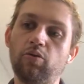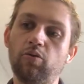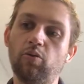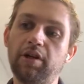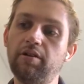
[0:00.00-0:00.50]

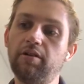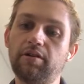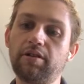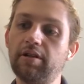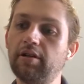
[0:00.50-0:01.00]
we
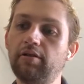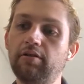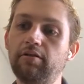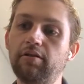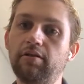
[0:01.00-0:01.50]

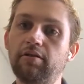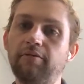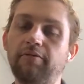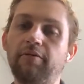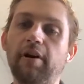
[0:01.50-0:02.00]
still
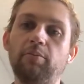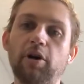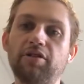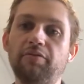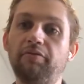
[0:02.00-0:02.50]
very
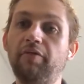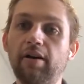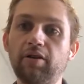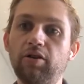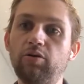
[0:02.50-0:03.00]
much
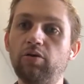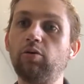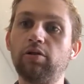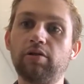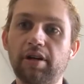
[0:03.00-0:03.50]
value the
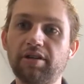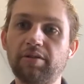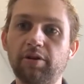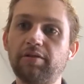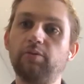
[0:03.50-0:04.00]
rural
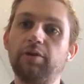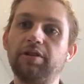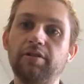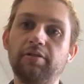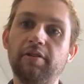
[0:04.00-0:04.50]
customers, and we
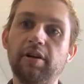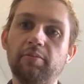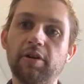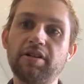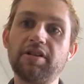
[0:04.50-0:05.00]
still very
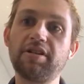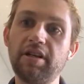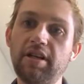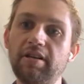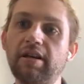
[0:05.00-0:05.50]
much
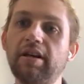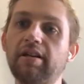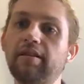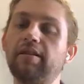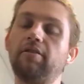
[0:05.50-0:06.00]
see
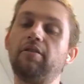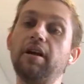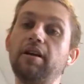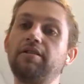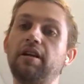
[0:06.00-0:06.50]
that there
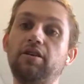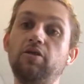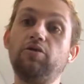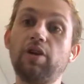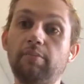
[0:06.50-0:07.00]
is a
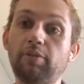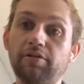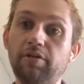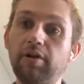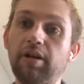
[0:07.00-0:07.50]
huge
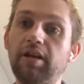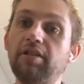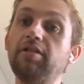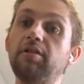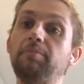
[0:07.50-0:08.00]
opportunity
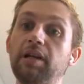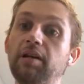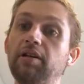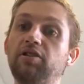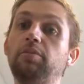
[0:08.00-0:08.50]
to
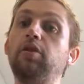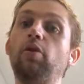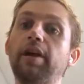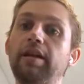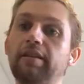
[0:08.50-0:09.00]
be
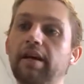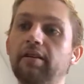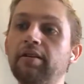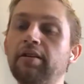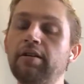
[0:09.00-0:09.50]
deploying that.
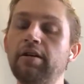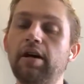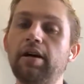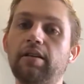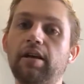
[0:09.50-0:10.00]

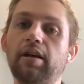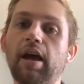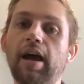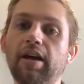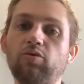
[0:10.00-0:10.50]
I think
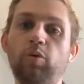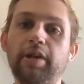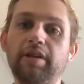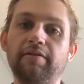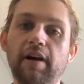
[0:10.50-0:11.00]
as
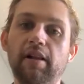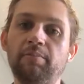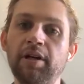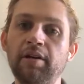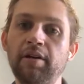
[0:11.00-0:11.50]
we
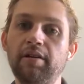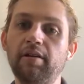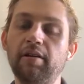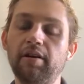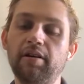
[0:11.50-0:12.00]
develop,
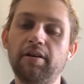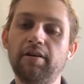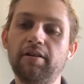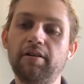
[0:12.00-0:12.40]
the